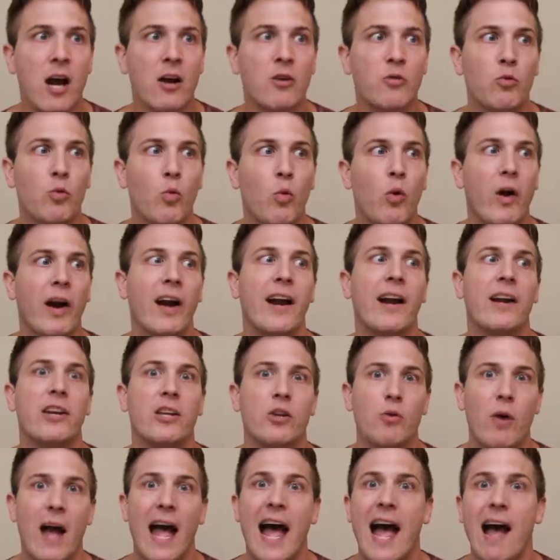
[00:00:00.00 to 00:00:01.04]
on where
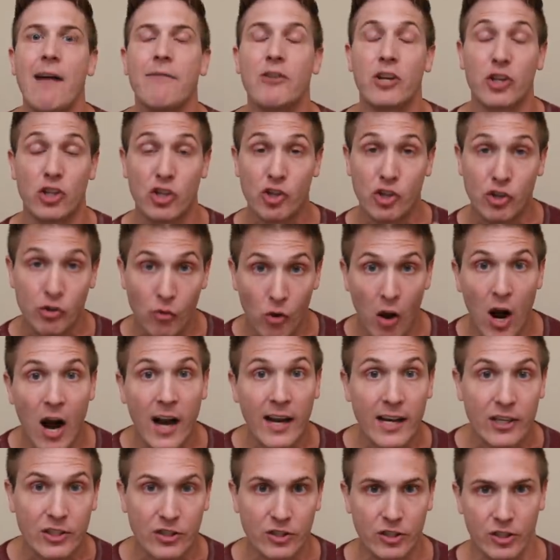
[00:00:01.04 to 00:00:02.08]
you have your
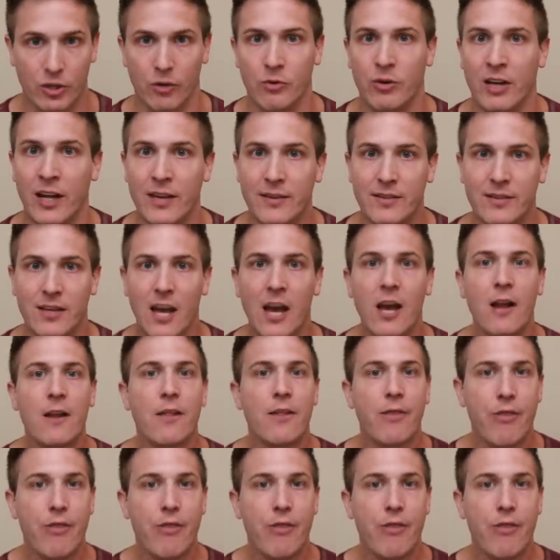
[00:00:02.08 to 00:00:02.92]
strongest units,